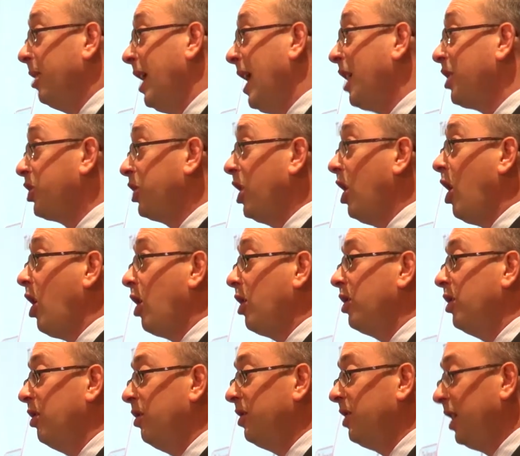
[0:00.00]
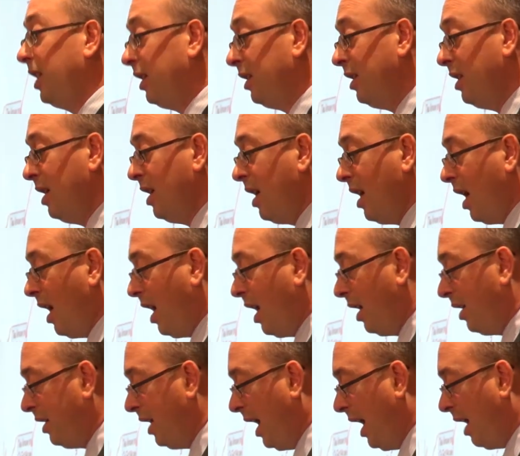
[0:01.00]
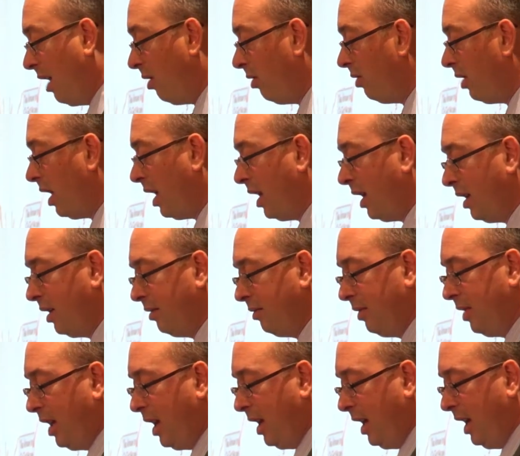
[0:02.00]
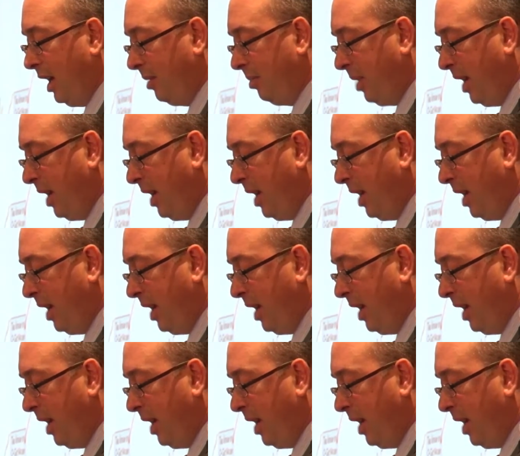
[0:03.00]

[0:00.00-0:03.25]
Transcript: we actually are using, uh, now uh, uh, in